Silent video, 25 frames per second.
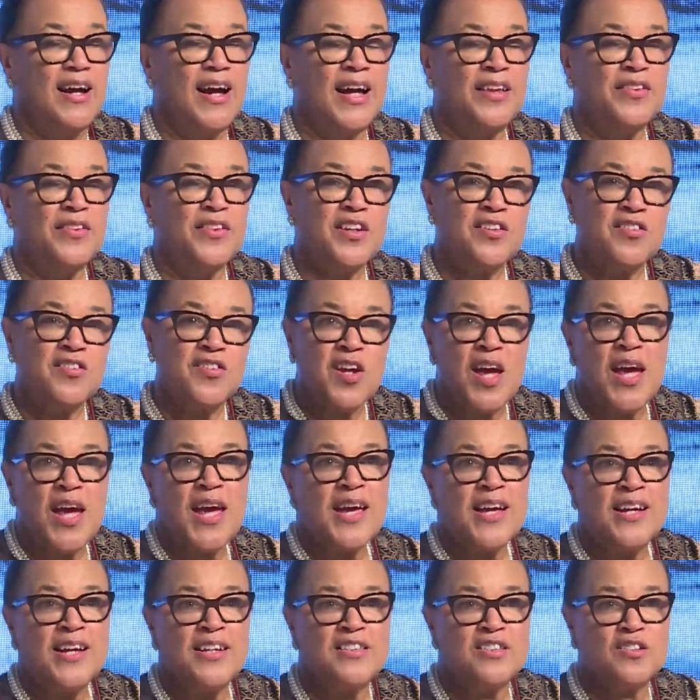And the
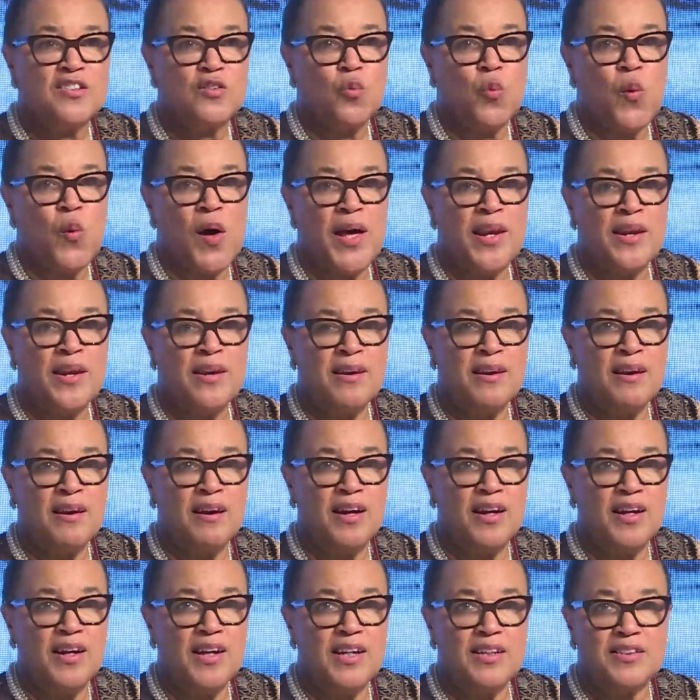days when,
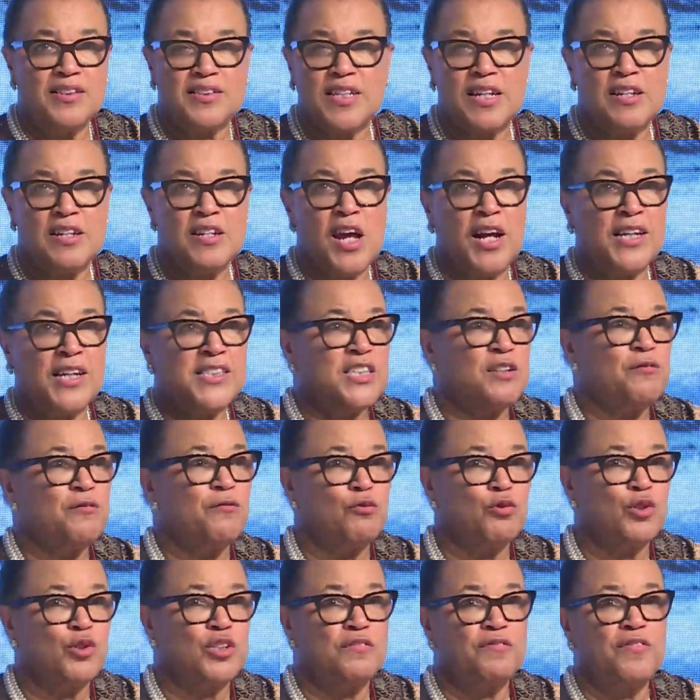say,
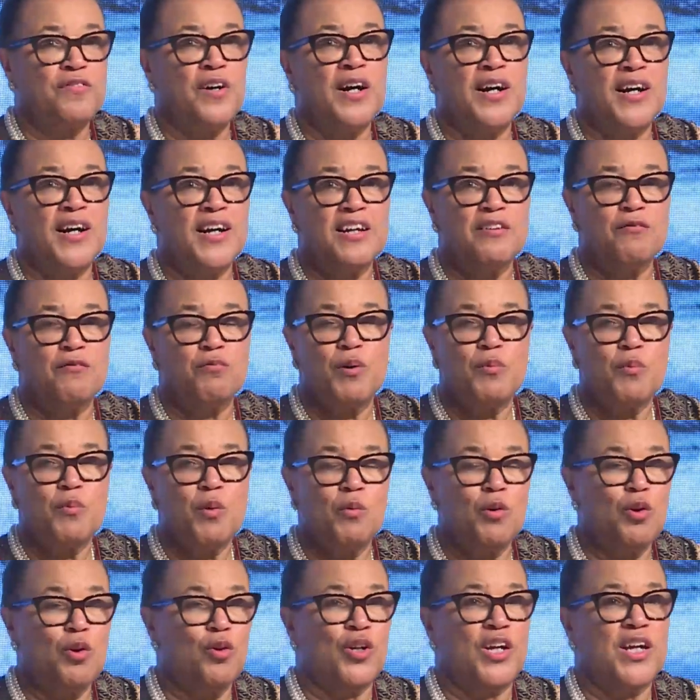1945, when we
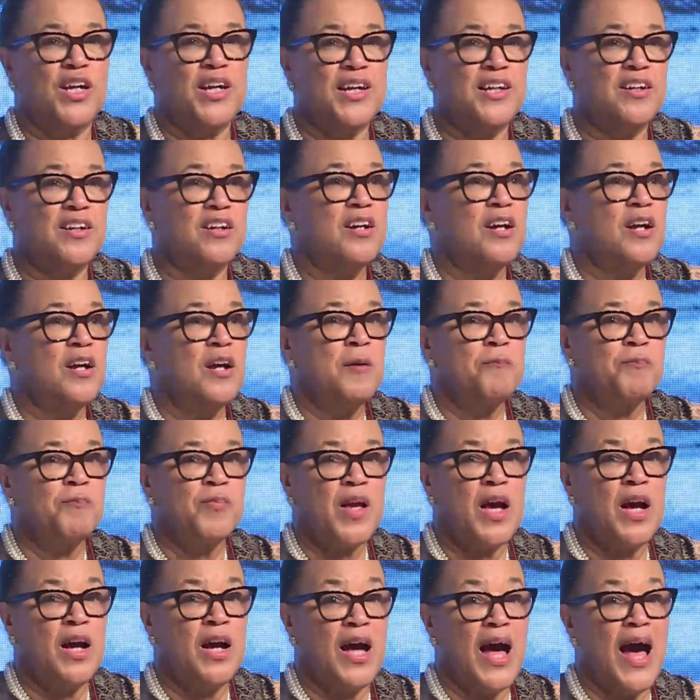were looking at
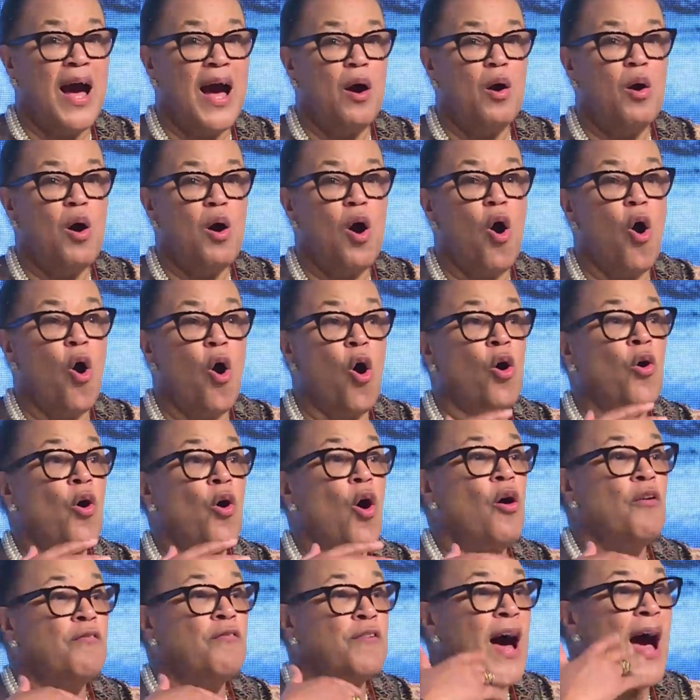
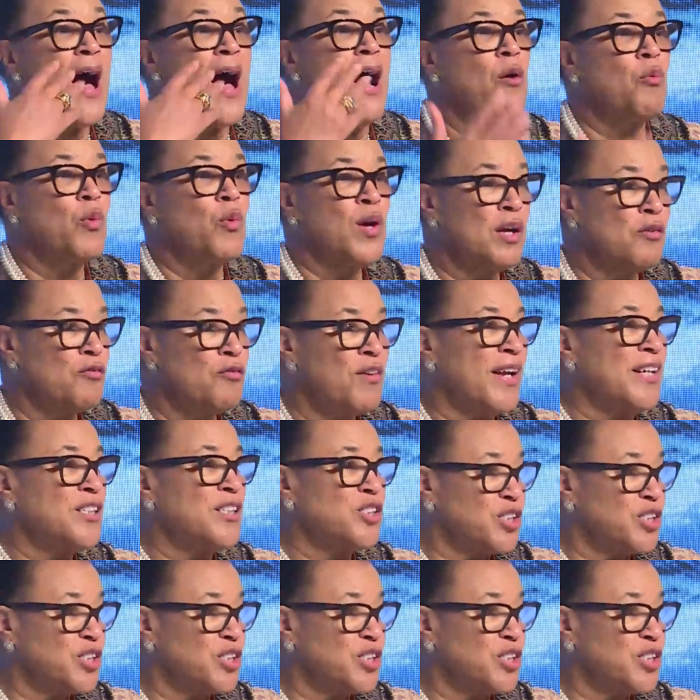of how we arranged the